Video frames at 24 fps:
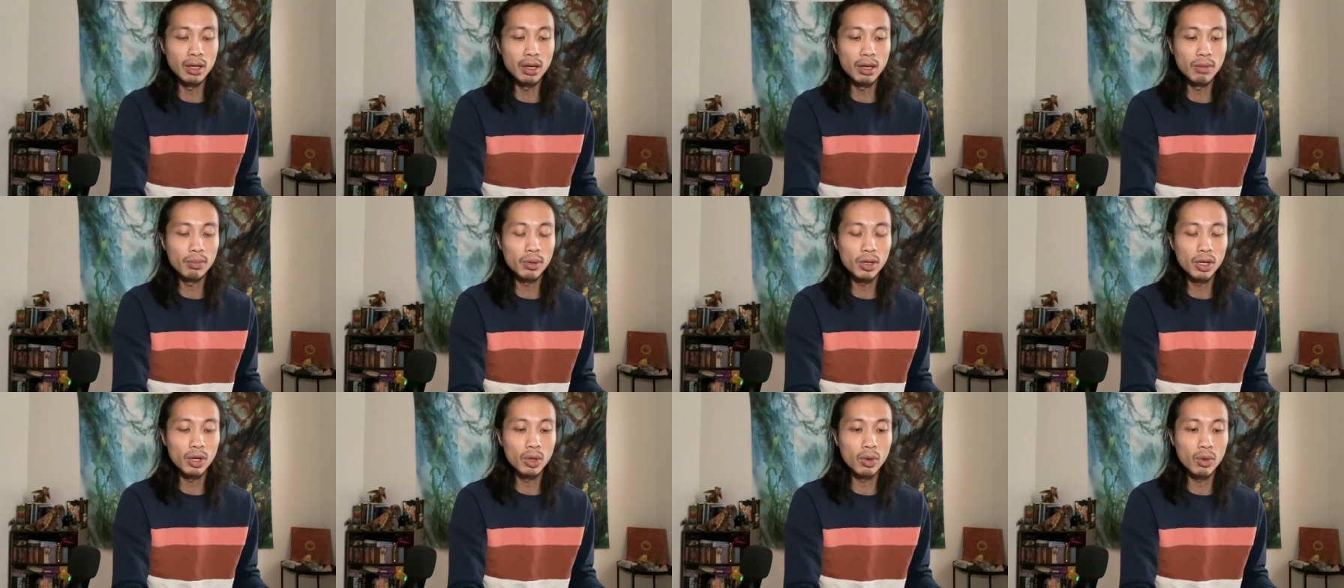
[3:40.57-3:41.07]

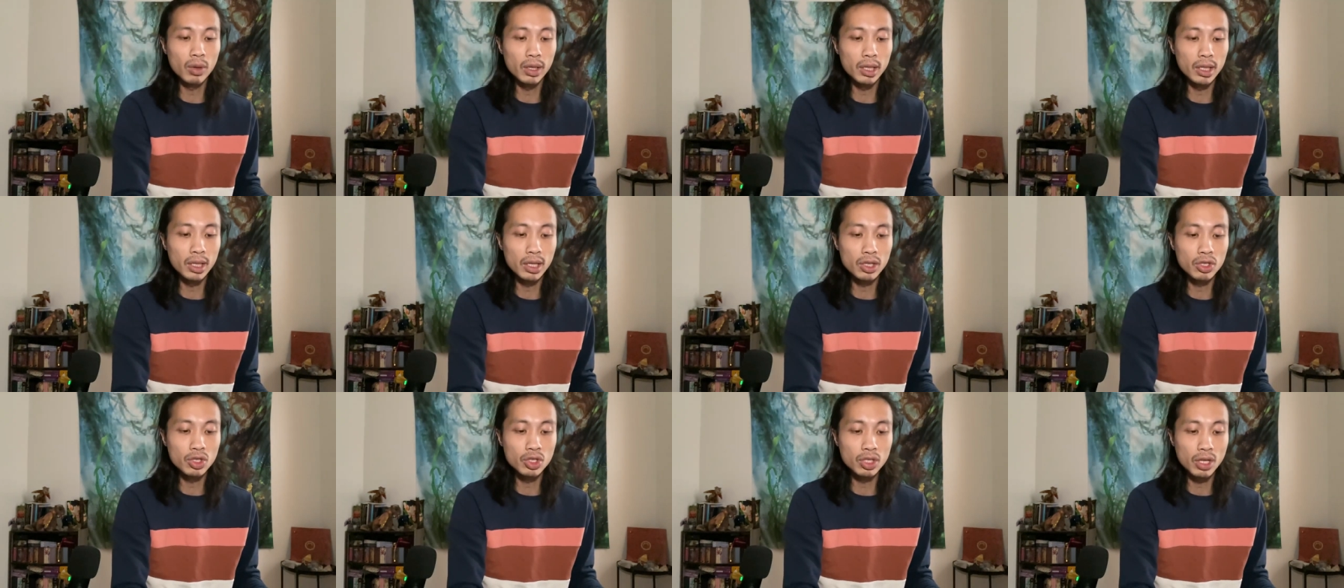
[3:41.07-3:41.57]
Libra,
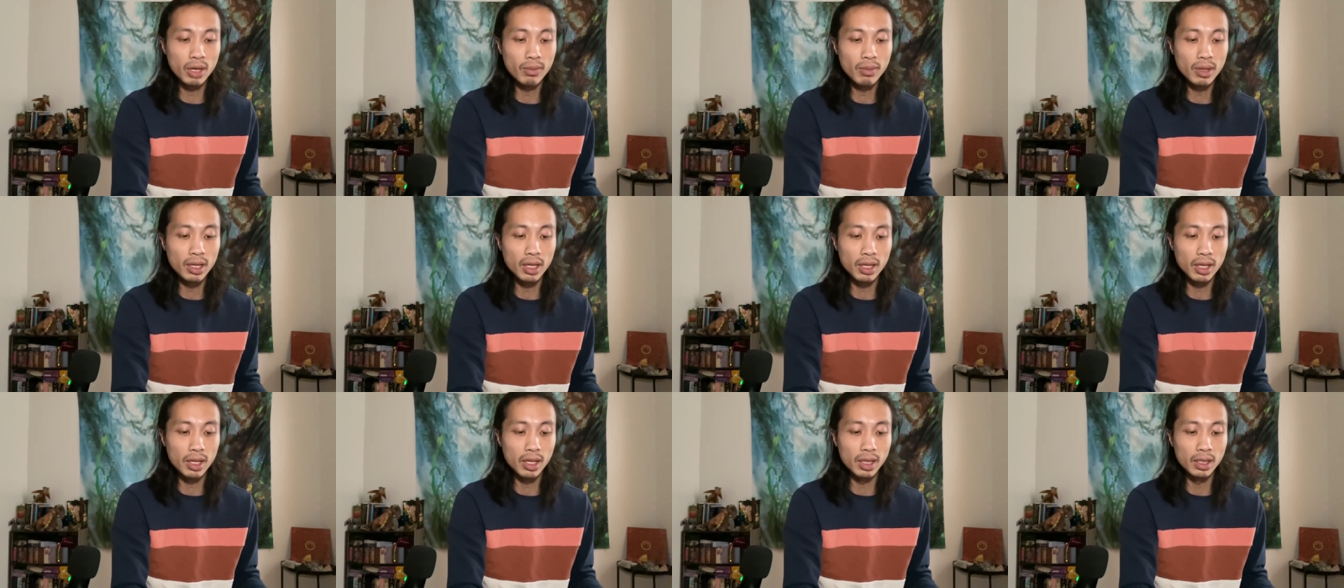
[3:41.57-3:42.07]
Aquarius,
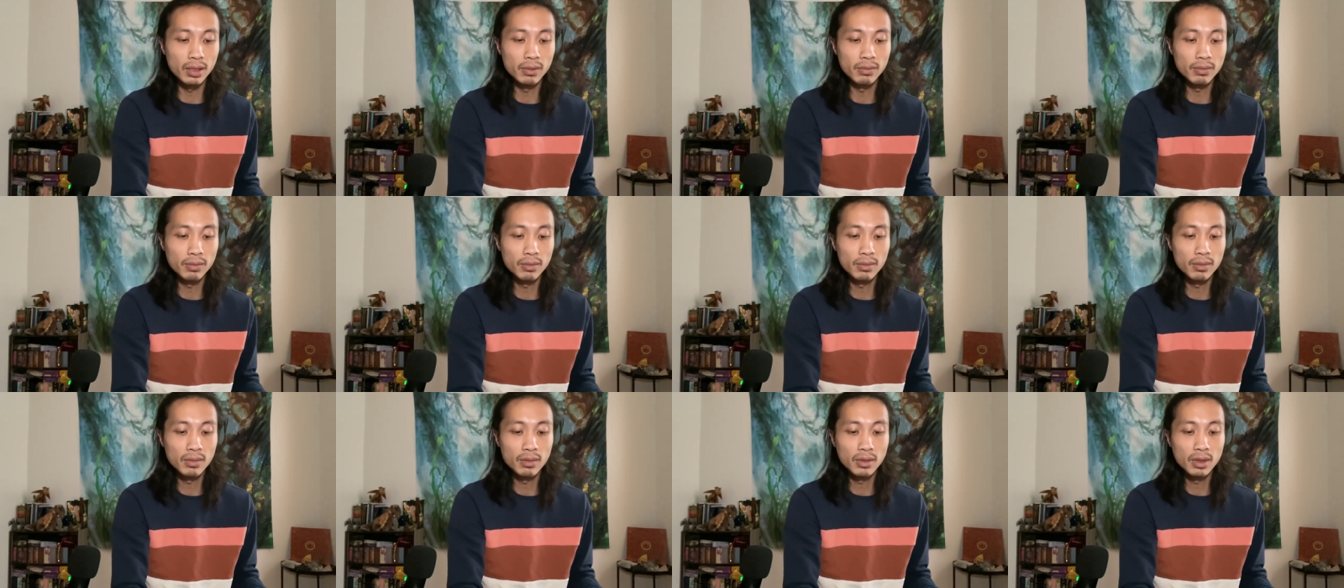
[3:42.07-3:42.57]
Gemini
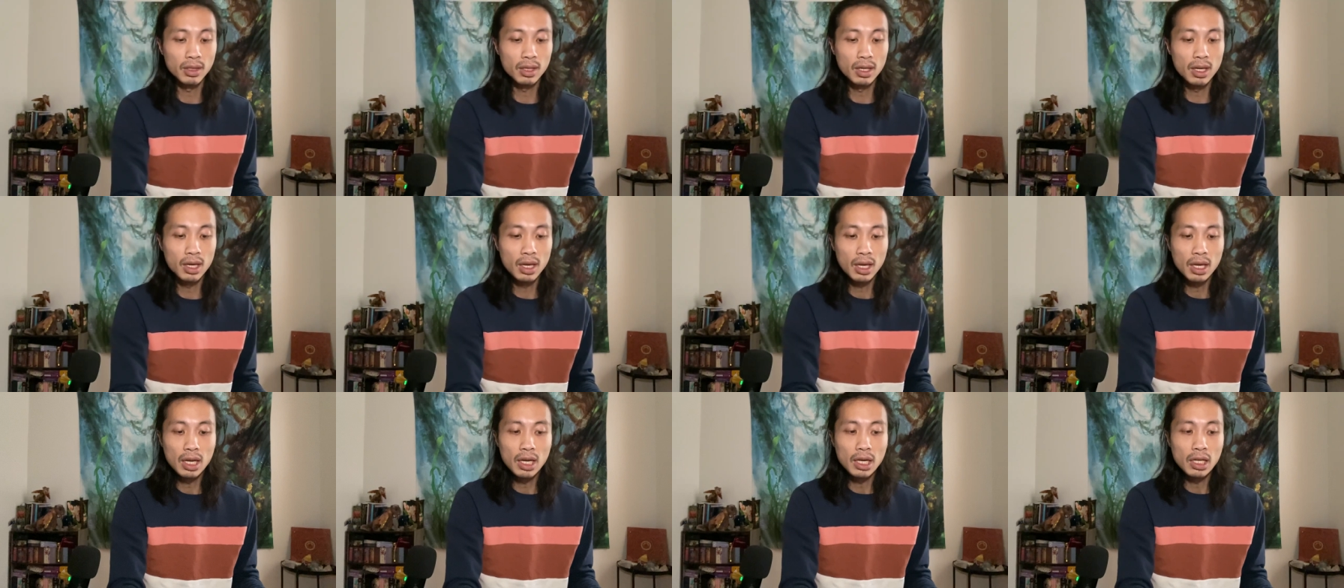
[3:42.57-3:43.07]

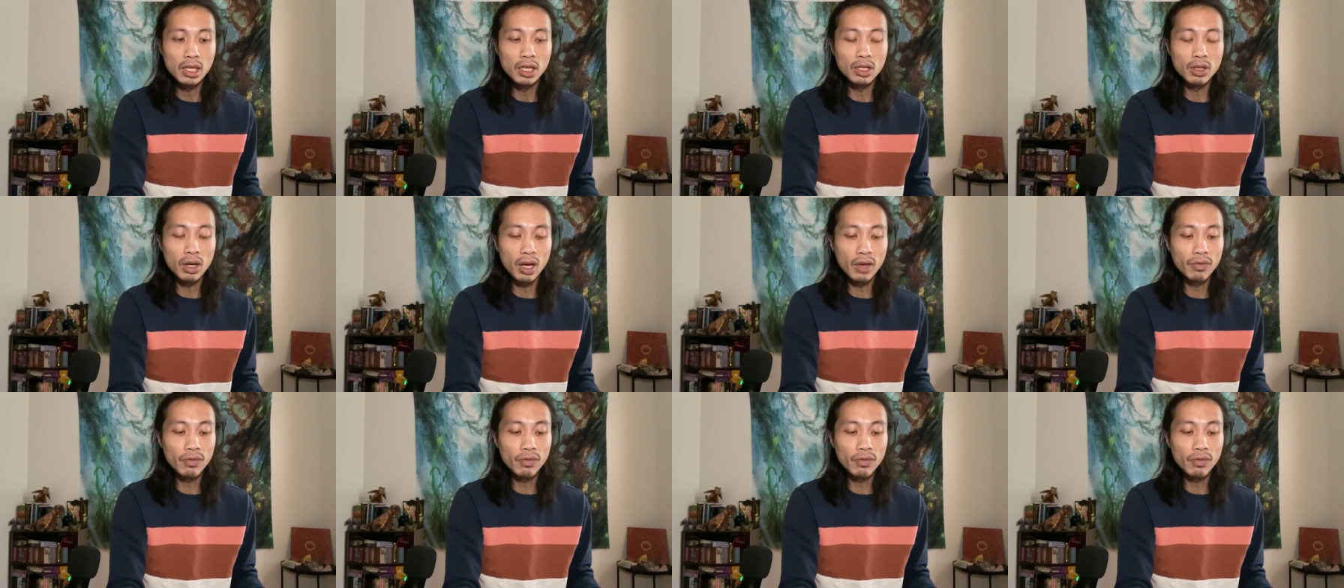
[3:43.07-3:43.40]
you know,